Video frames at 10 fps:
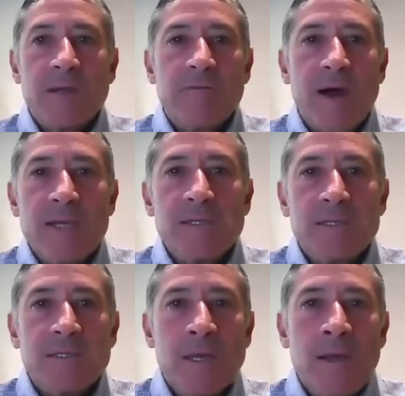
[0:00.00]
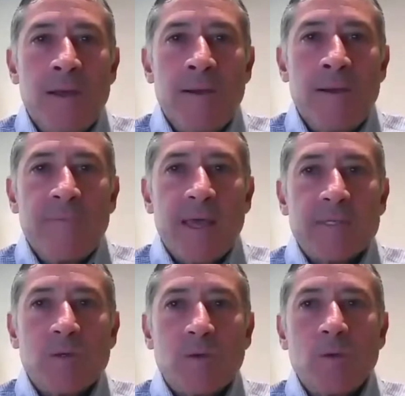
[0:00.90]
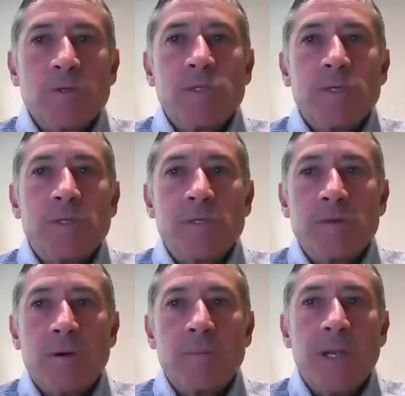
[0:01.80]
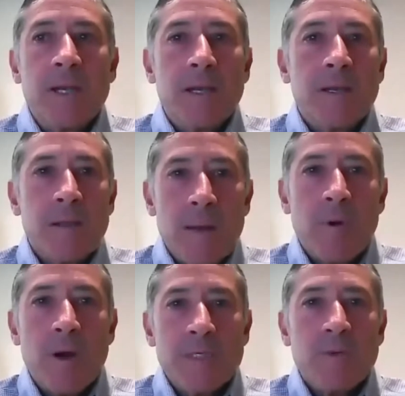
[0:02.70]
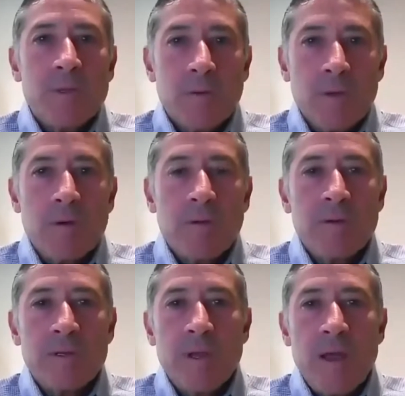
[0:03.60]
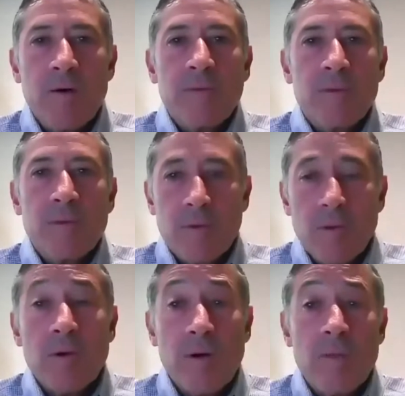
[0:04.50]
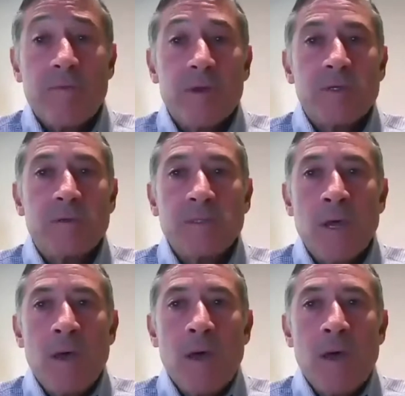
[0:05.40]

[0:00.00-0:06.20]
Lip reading: testing advises that schools should determine, in collaboration with their local health officials,